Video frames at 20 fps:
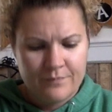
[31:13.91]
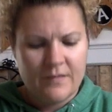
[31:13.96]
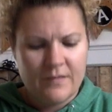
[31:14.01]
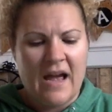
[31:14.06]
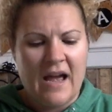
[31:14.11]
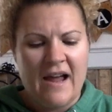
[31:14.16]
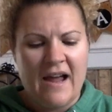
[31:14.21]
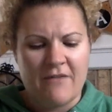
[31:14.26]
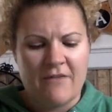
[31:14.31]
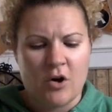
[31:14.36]

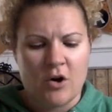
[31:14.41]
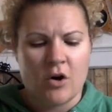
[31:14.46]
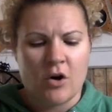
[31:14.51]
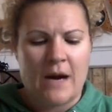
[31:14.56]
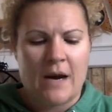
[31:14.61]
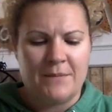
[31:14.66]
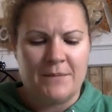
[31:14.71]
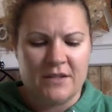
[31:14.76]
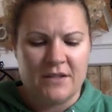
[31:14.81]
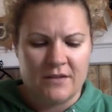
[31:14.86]
I have a
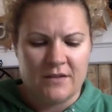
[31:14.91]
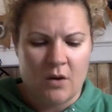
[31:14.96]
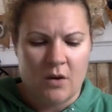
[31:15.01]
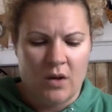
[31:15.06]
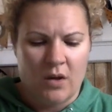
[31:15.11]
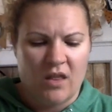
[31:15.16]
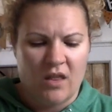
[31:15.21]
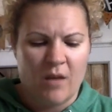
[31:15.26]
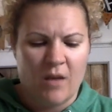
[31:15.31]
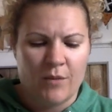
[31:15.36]
crop to sow
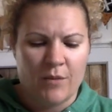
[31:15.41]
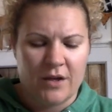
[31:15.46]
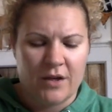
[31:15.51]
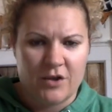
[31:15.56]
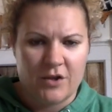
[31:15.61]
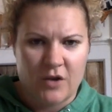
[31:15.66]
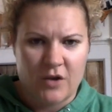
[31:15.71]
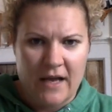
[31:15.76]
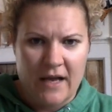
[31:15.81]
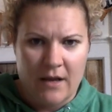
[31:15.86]
and lumber to
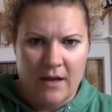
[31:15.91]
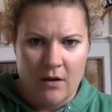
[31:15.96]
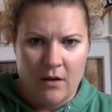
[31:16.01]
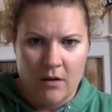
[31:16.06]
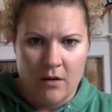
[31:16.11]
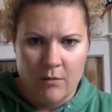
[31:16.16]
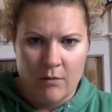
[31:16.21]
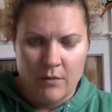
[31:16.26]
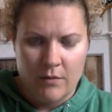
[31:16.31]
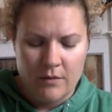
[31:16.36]
drag
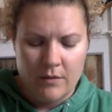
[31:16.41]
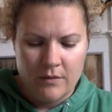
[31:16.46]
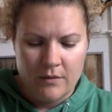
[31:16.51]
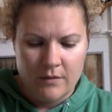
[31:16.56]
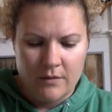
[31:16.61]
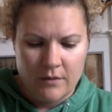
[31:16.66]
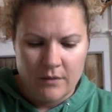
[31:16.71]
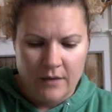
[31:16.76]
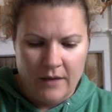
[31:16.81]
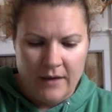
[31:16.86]
home.
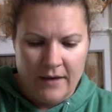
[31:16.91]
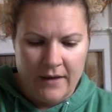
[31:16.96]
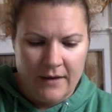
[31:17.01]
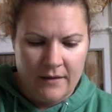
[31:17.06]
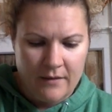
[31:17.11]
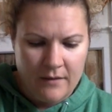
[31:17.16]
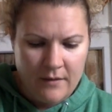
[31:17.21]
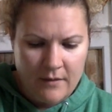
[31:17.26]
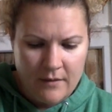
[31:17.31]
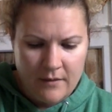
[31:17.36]

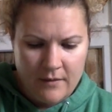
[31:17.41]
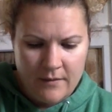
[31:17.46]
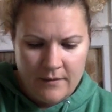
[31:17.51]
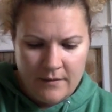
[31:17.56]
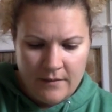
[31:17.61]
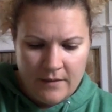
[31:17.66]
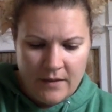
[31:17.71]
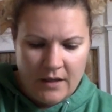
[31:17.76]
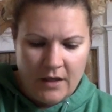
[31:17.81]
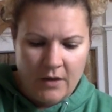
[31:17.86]
Okay?
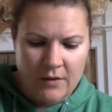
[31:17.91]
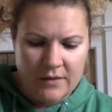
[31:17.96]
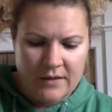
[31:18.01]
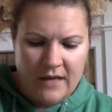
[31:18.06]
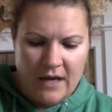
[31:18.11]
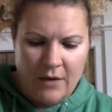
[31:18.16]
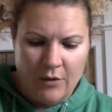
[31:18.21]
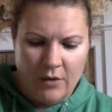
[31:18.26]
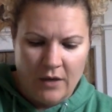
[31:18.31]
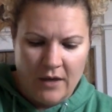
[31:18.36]
He goes
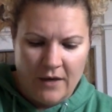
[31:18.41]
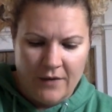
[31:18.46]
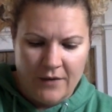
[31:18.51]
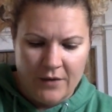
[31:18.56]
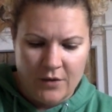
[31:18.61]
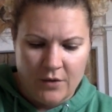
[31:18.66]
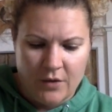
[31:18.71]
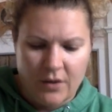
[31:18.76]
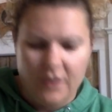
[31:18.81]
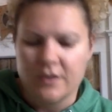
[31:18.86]
angrily out the
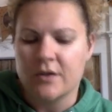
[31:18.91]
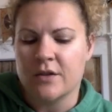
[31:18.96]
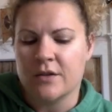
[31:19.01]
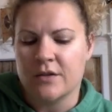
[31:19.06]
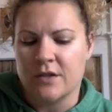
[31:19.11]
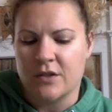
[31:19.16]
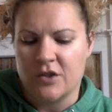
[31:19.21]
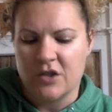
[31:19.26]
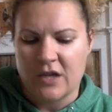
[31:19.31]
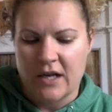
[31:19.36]
door and turns
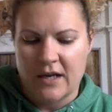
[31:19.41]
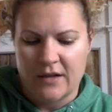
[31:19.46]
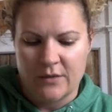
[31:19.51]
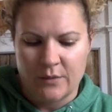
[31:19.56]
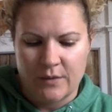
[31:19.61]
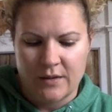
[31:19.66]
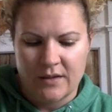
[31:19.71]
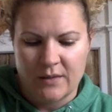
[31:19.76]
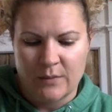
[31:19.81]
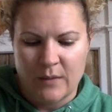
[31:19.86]
to Giles
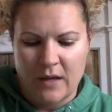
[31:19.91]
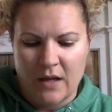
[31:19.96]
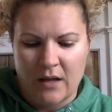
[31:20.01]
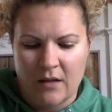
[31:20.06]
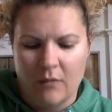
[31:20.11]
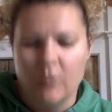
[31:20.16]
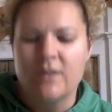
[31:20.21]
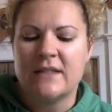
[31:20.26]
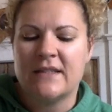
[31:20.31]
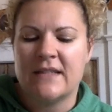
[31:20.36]
with a smile.
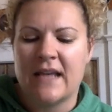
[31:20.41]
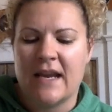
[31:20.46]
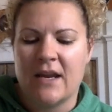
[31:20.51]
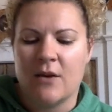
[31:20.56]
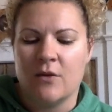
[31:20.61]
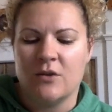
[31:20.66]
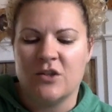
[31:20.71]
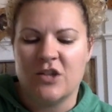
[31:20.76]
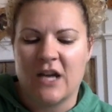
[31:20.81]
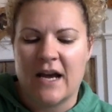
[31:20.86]
What say
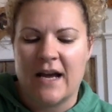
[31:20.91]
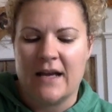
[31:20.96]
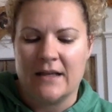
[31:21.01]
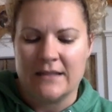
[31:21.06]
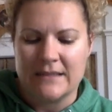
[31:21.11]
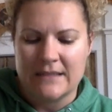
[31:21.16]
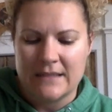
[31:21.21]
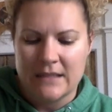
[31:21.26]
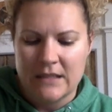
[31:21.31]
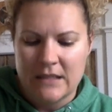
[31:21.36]
you,
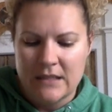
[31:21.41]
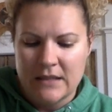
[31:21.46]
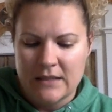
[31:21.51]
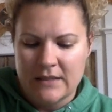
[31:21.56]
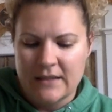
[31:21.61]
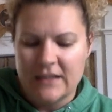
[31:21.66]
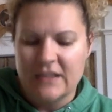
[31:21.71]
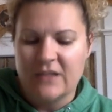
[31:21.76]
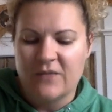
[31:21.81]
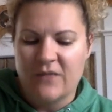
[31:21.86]
Giles?
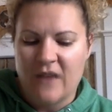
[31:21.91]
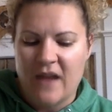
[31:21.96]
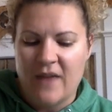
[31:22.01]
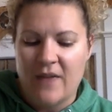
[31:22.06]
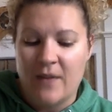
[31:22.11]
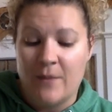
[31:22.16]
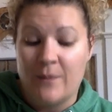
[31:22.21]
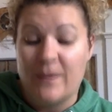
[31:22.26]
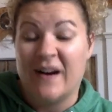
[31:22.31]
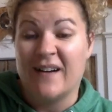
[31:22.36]
Let's
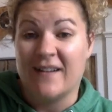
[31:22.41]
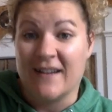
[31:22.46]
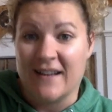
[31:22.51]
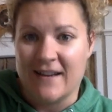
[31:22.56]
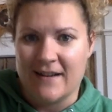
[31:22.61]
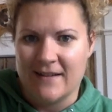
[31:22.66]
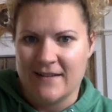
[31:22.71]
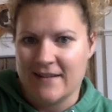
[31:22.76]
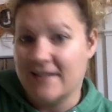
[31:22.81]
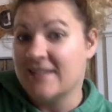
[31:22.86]
find the
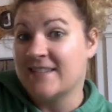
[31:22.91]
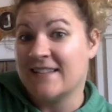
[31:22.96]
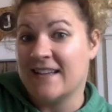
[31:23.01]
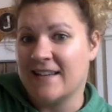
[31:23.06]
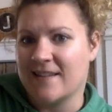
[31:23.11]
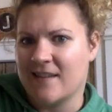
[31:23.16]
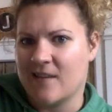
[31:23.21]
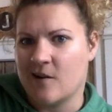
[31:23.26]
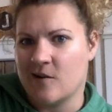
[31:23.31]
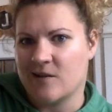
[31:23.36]
party. He
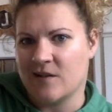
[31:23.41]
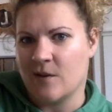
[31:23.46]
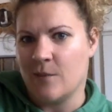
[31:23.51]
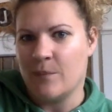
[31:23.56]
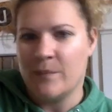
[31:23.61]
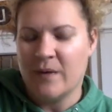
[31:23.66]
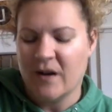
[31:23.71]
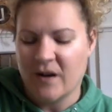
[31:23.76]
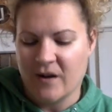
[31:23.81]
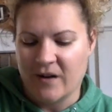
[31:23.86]
says there's a
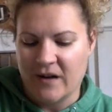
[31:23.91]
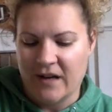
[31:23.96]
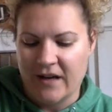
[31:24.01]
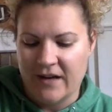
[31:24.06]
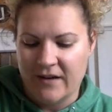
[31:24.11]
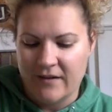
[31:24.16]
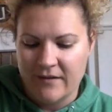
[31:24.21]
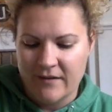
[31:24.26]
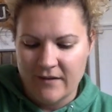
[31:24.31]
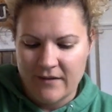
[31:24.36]
party.